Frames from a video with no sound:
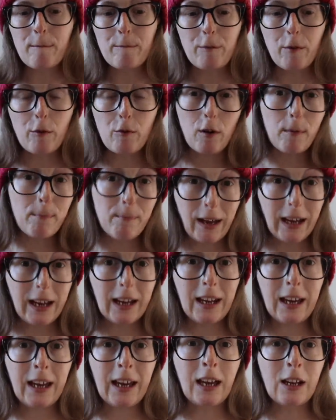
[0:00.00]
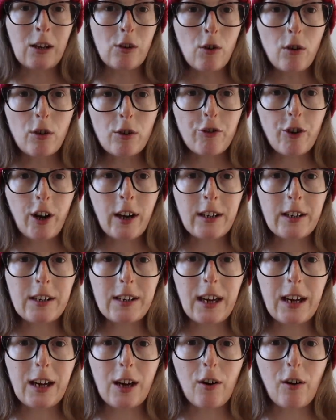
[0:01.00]
remaining and not trying to
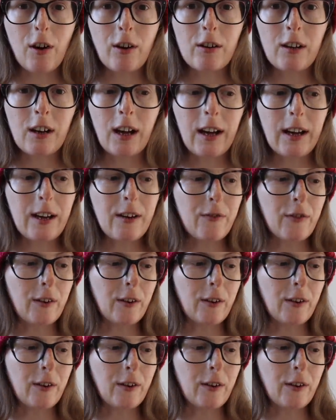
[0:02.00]
take her own life,